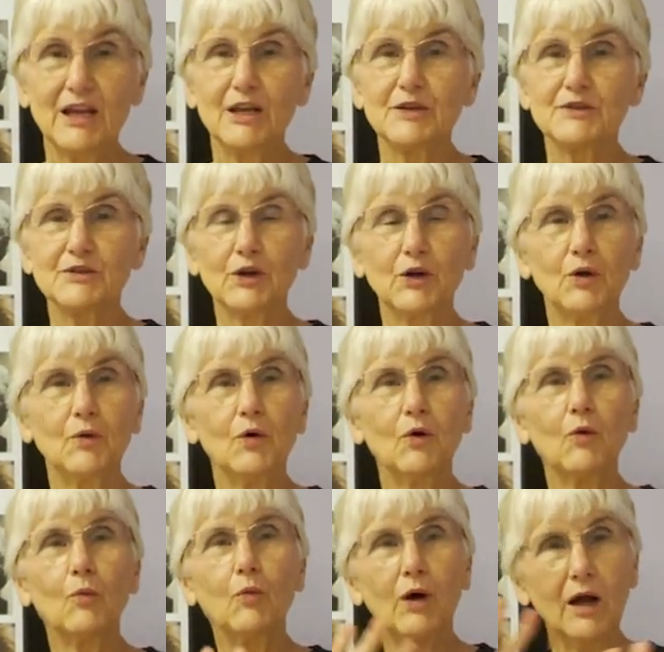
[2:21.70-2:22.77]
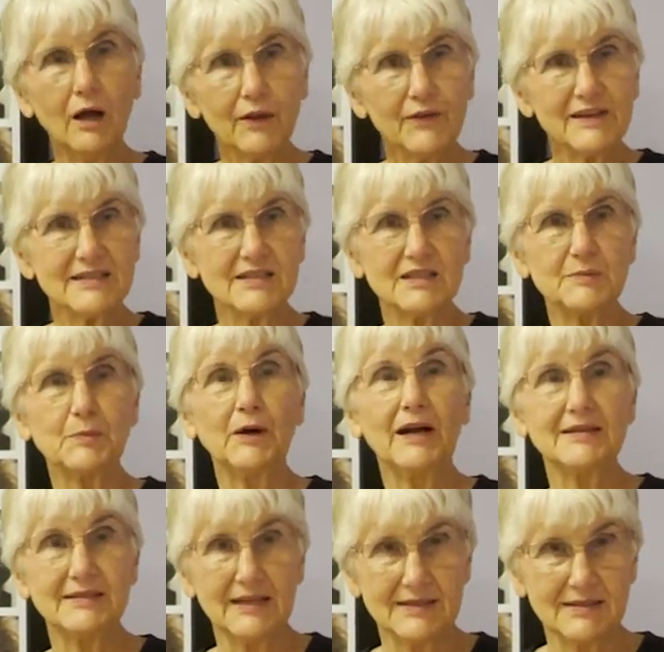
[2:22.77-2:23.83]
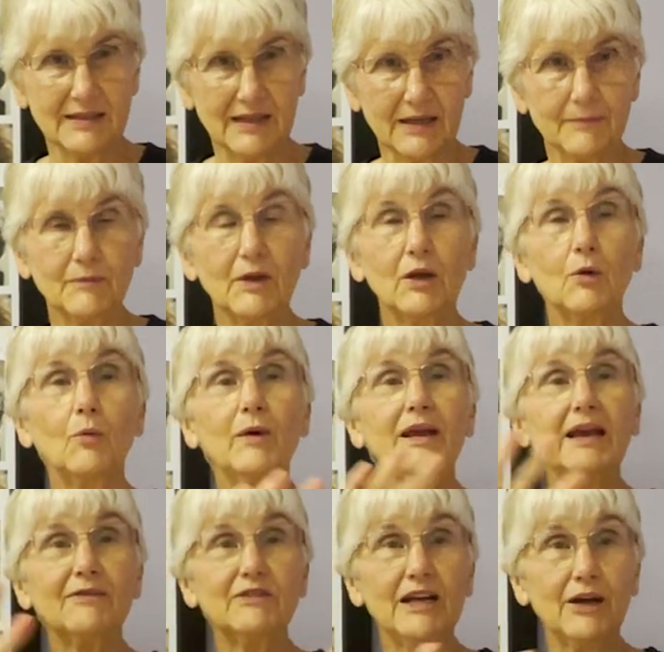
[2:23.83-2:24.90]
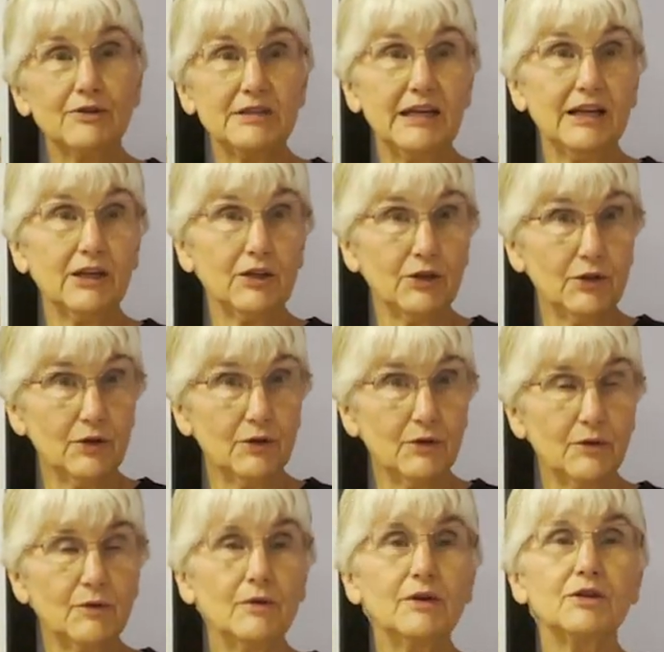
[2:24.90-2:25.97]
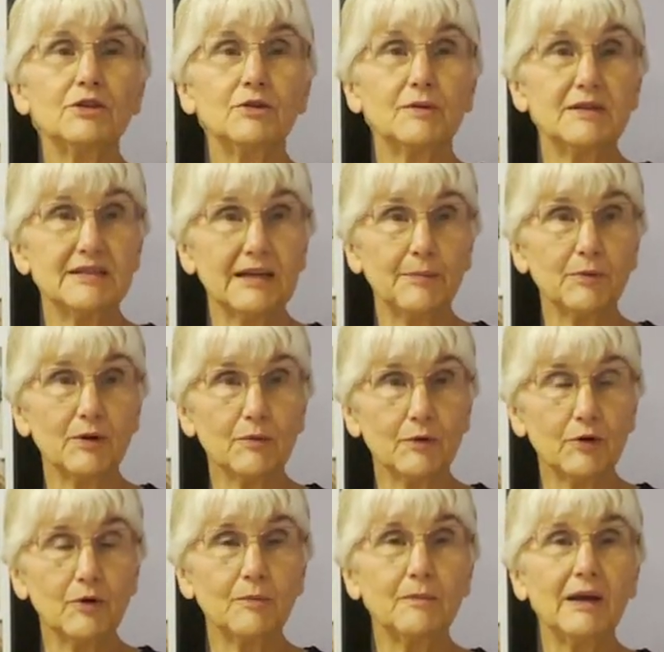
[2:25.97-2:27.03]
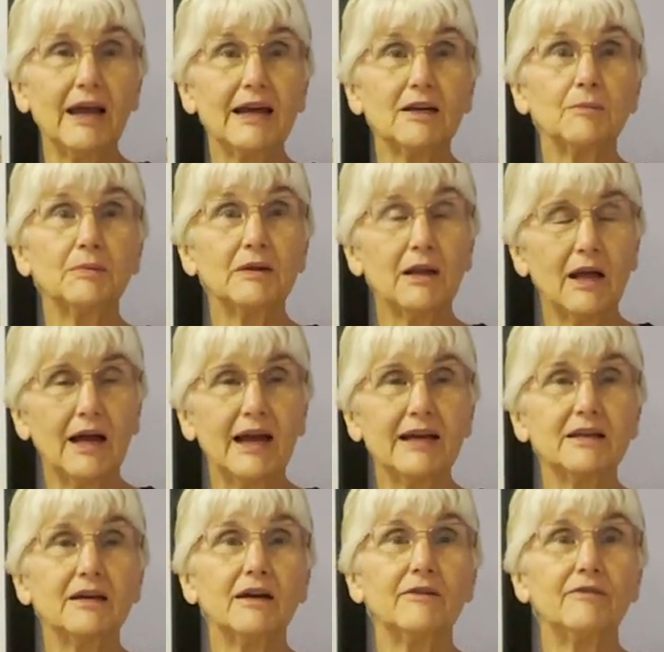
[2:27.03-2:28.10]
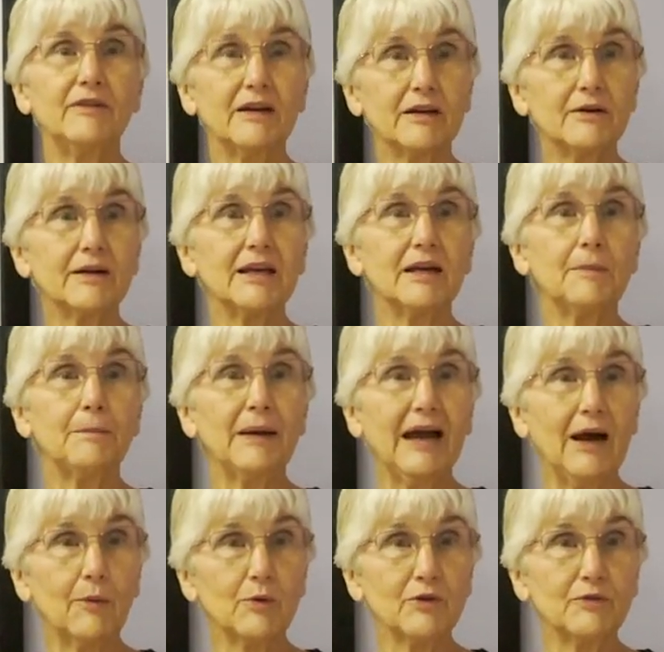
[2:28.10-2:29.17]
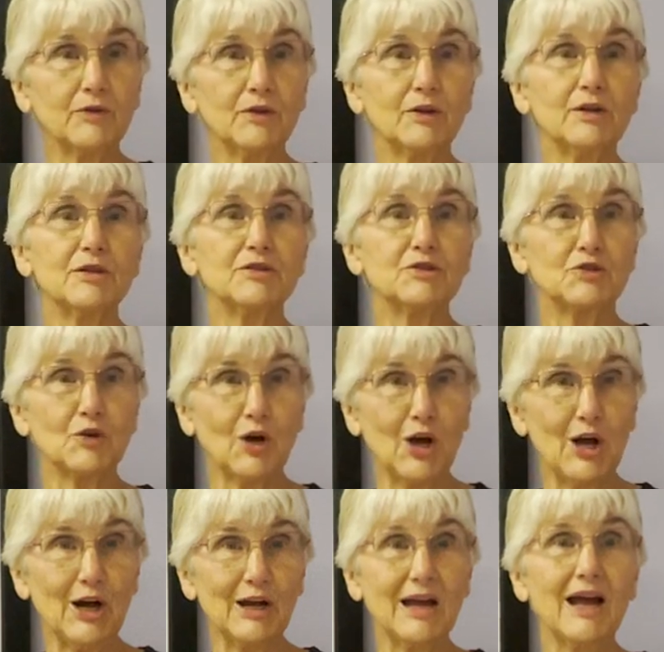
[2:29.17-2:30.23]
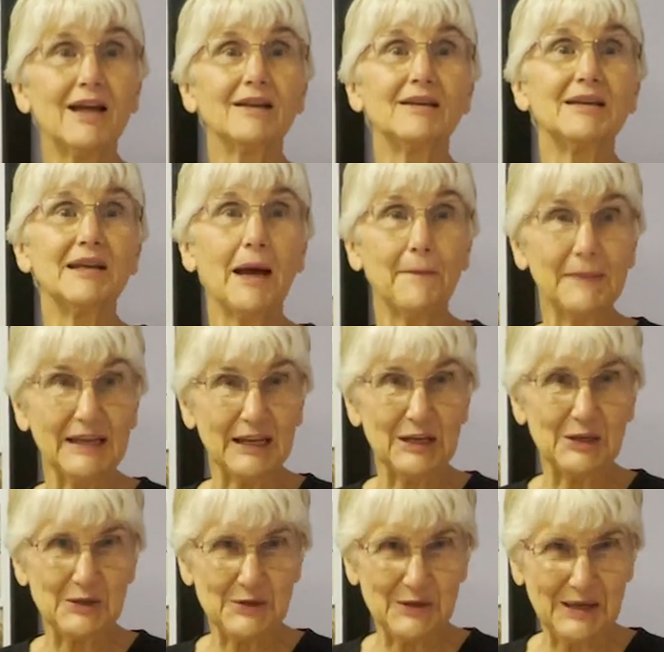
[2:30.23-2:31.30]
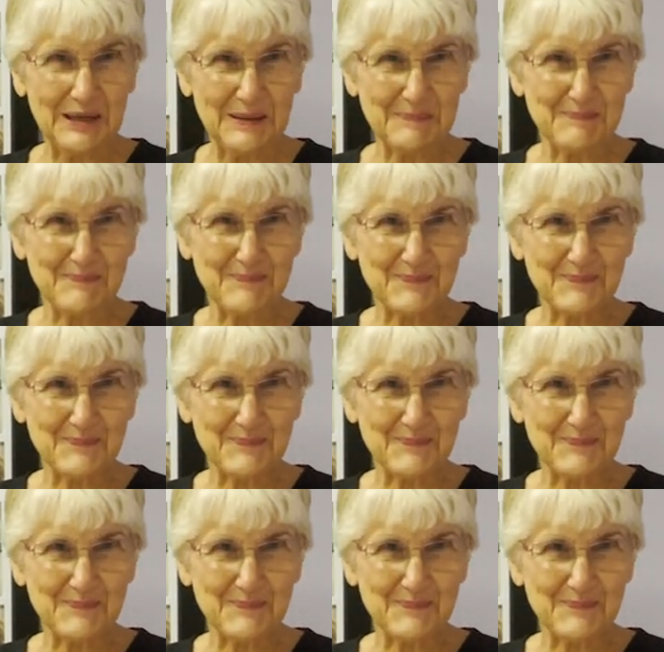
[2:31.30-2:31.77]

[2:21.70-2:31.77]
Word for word: So while this is processing, we have now taken you to a separate room and applied a very powerful, strong numbing cream.